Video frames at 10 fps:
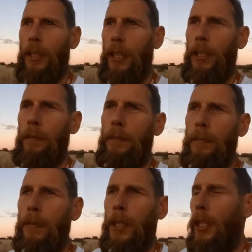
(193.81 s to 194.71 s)

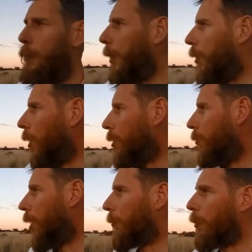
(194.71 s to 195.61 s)
Um, it's been nice
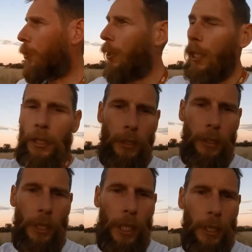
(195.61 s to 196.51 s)
riding with Grant
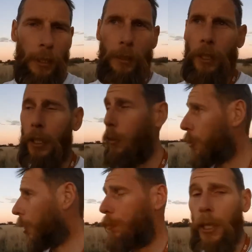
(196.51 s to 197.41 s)
today, and
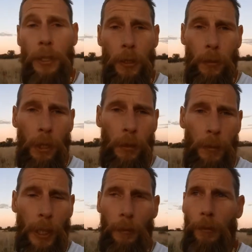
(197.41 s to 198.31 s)
also Brent as well.
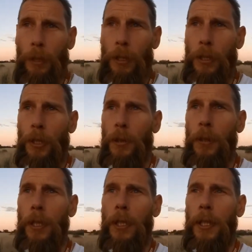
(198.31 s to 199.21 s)
Been up the front too.